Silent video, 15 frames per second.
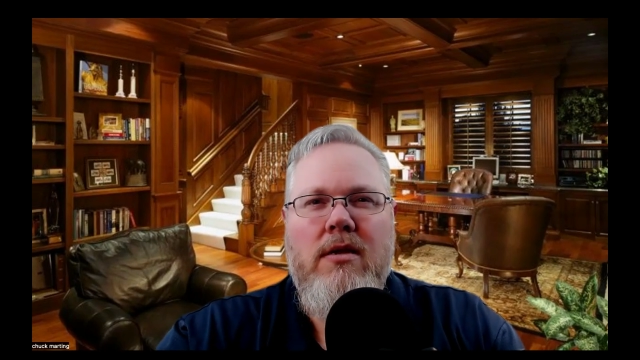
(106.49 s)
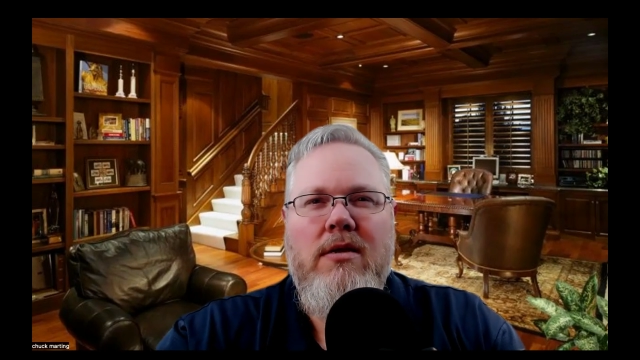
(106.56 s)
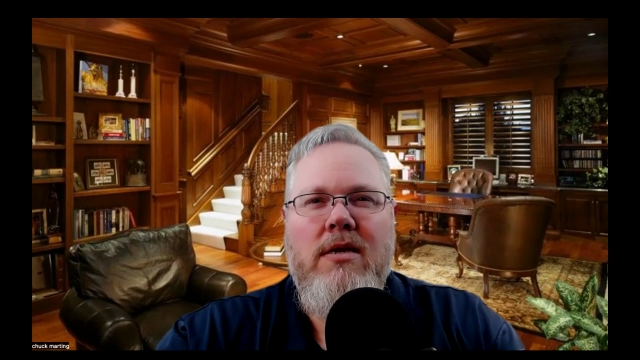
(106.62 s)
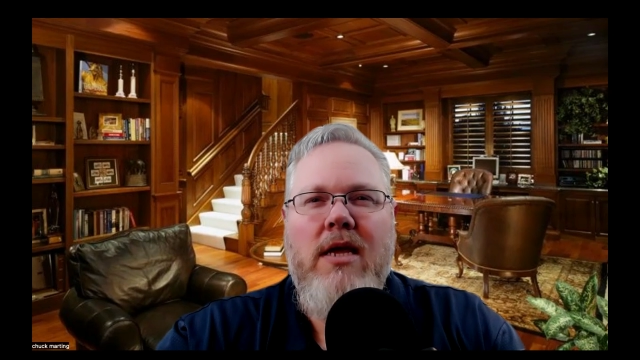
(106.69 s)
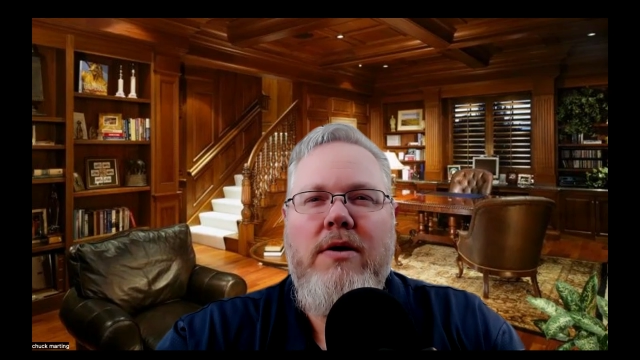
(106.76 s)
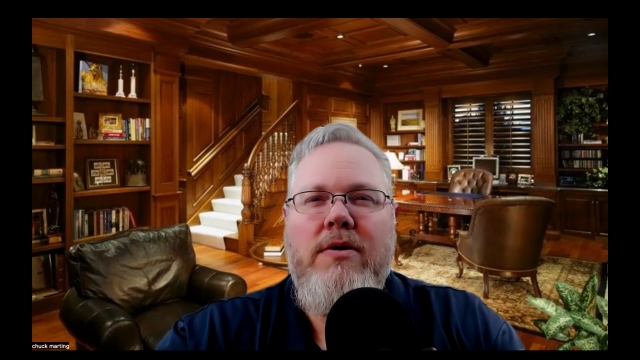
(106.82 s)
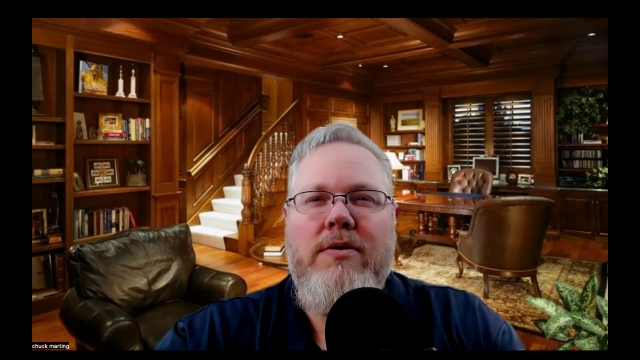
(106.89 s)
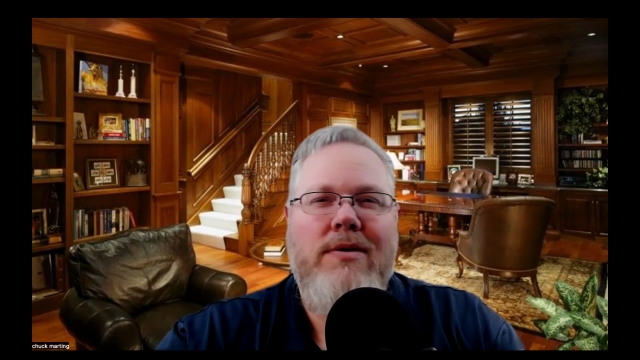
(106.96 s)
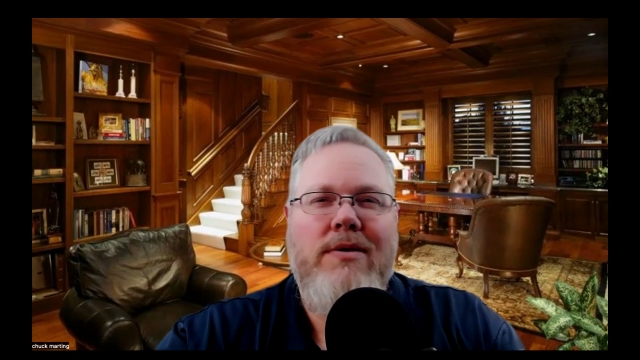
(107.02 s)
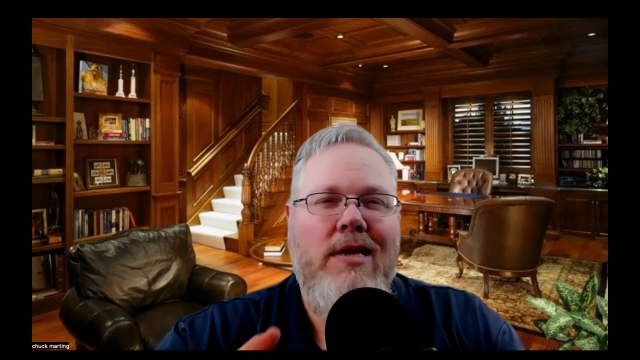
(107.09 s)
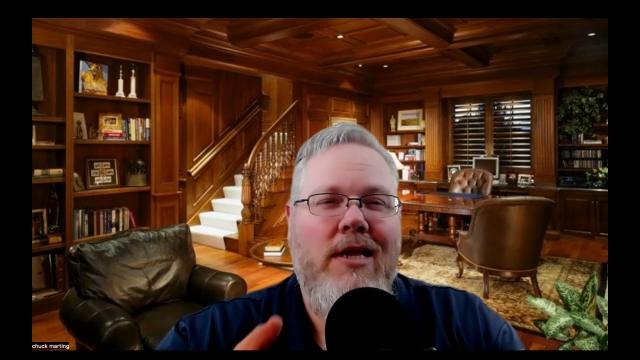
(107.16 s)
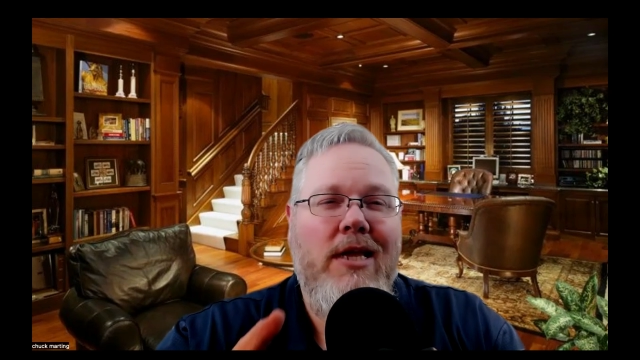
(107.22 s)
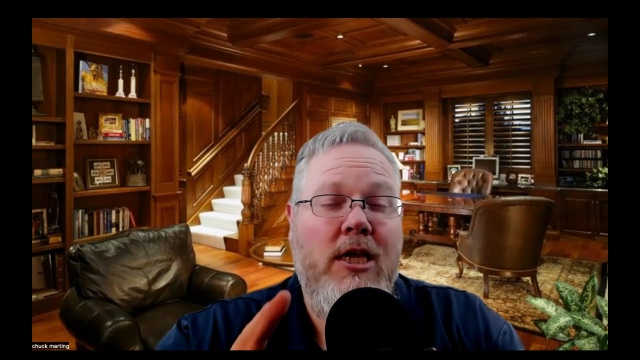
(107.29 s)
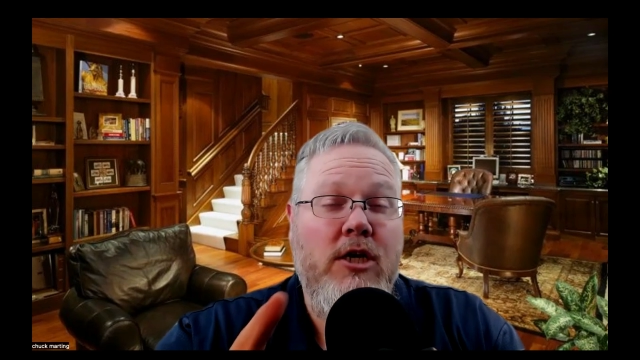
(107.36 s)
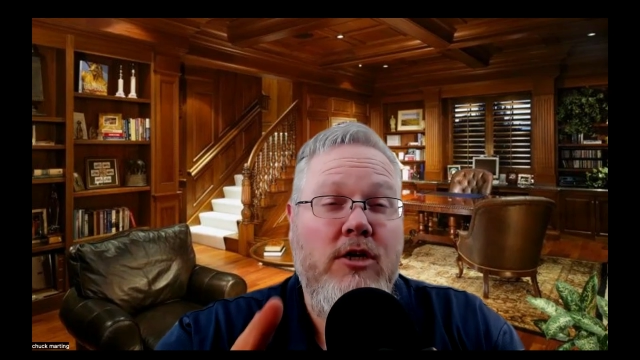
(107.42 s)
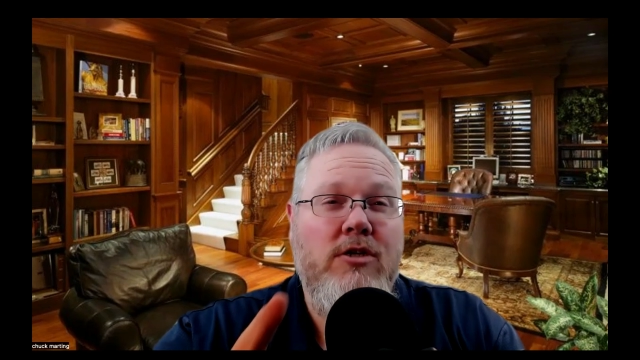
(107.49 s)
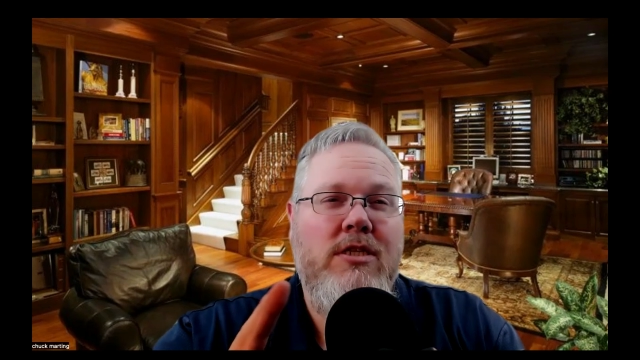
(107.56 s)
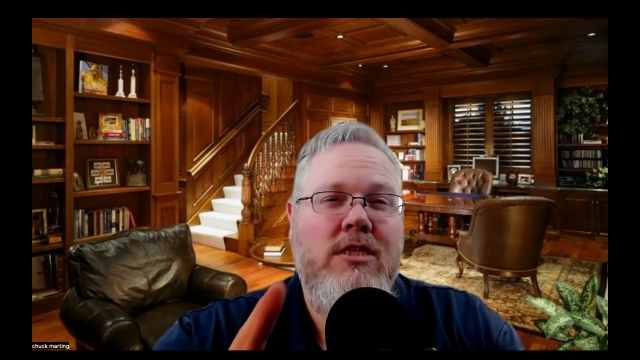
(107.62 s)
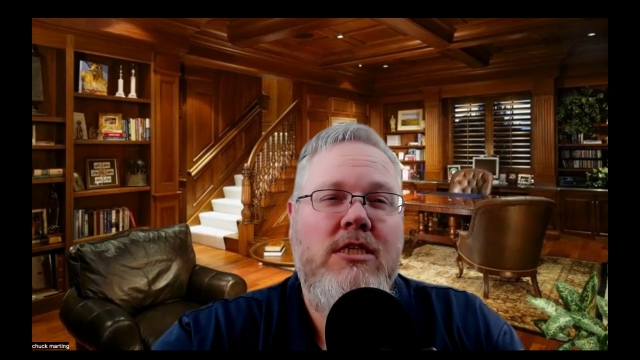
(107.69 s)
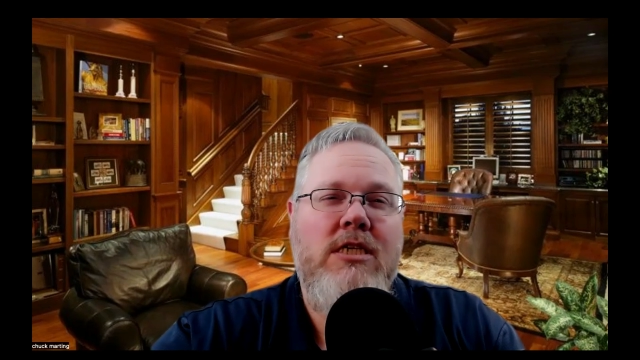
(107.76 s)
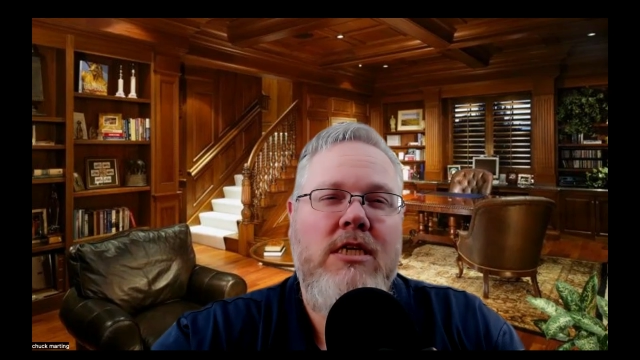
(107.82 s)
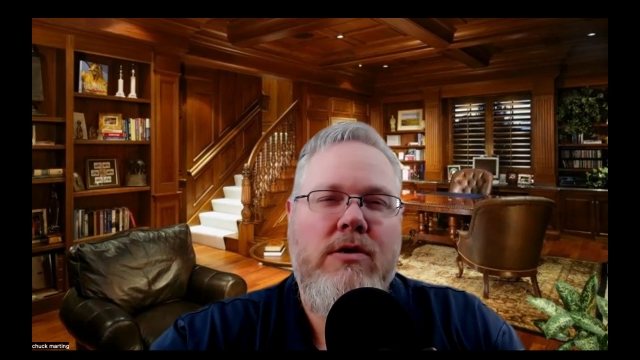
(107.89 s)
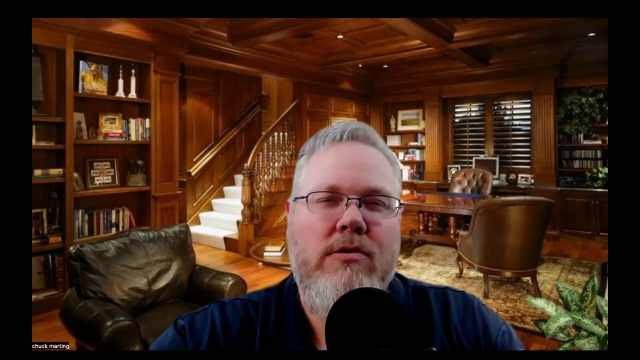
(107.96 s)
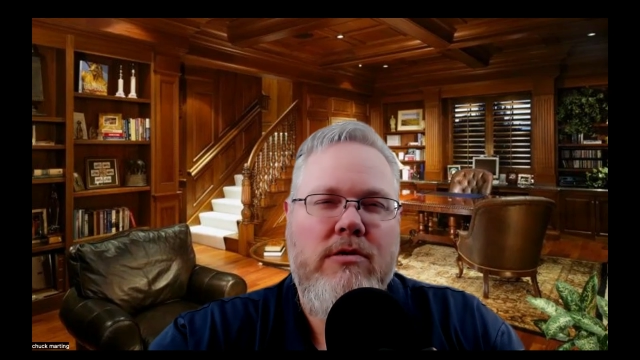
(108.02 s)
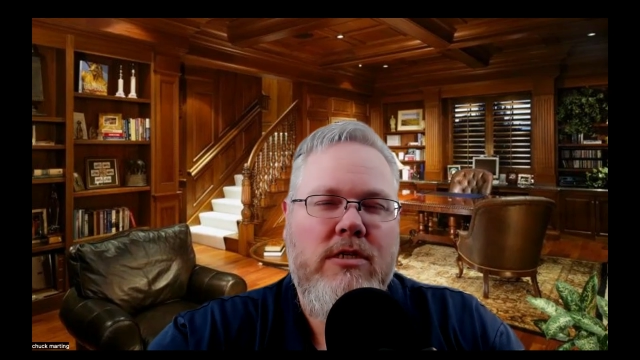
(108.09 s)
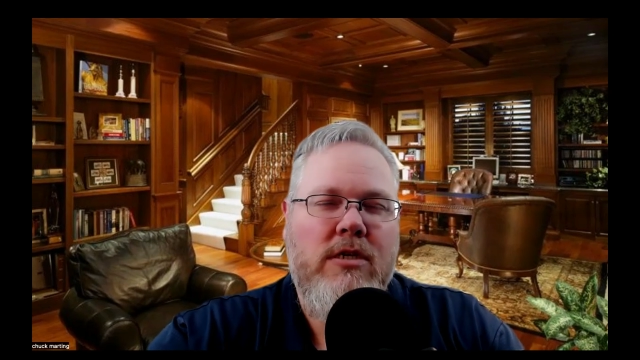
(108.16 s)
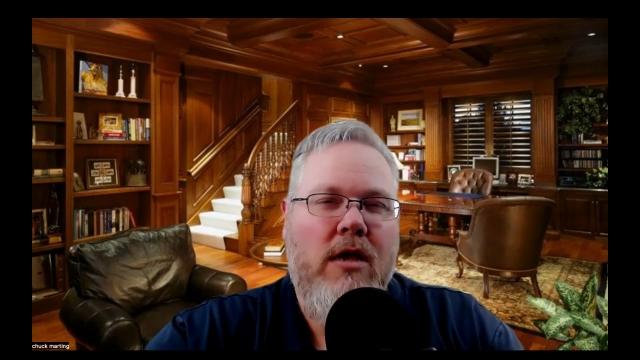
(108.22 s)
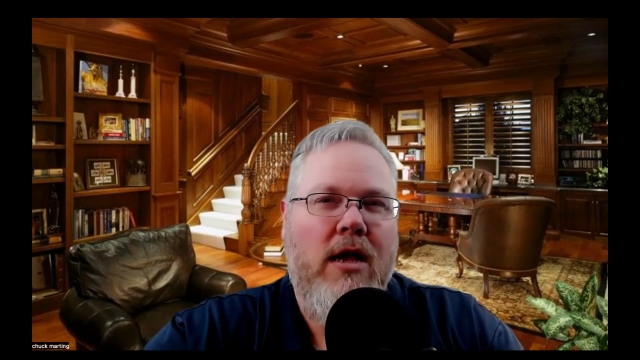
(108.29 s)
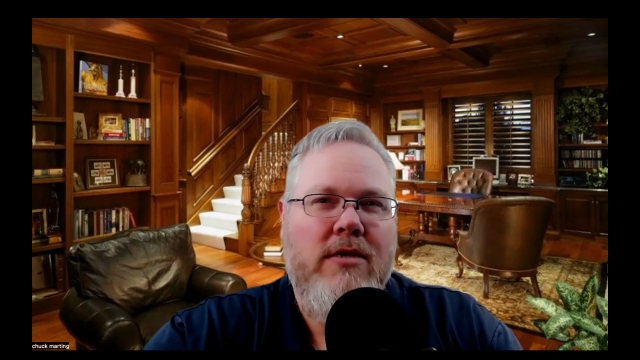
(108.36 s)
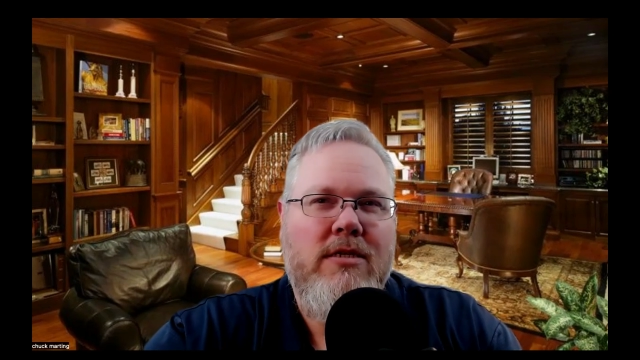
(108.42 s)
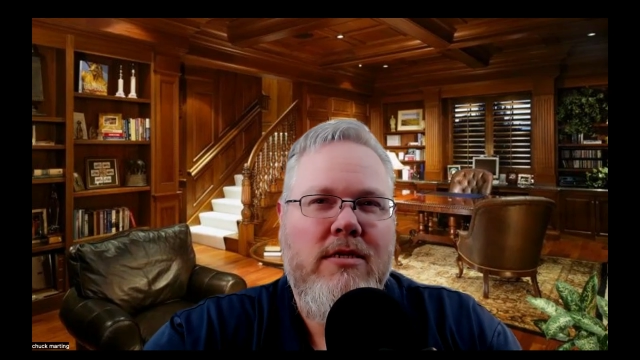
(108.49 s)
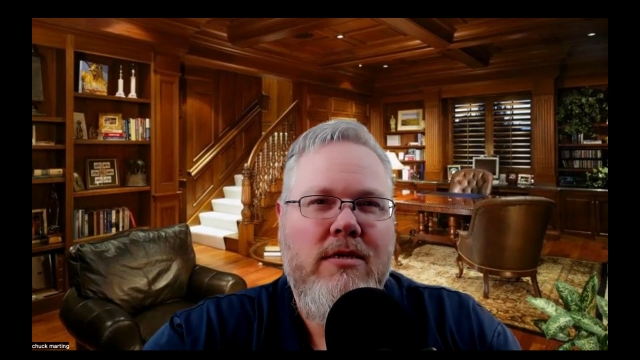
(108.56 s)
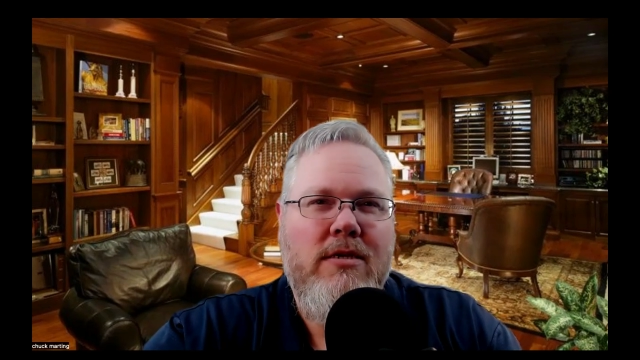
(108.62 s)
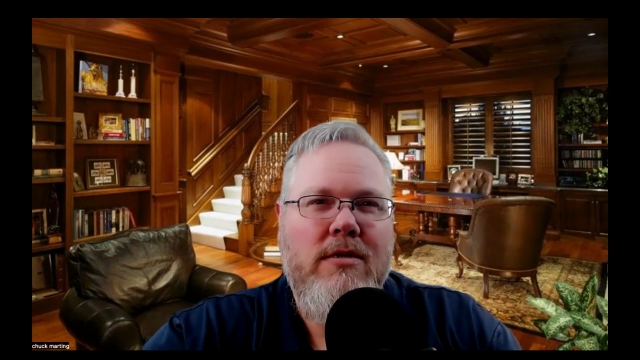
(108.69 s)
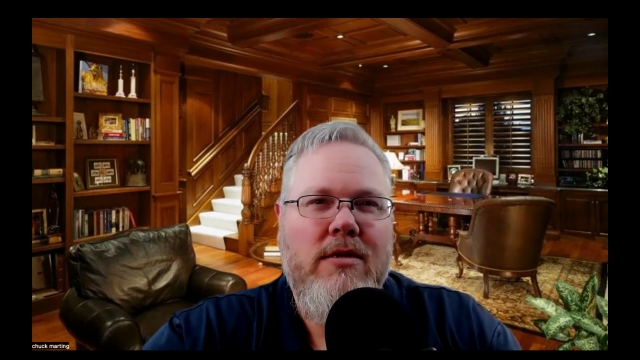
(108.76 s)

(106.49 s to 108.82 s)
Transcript: Now, here's the secret sauce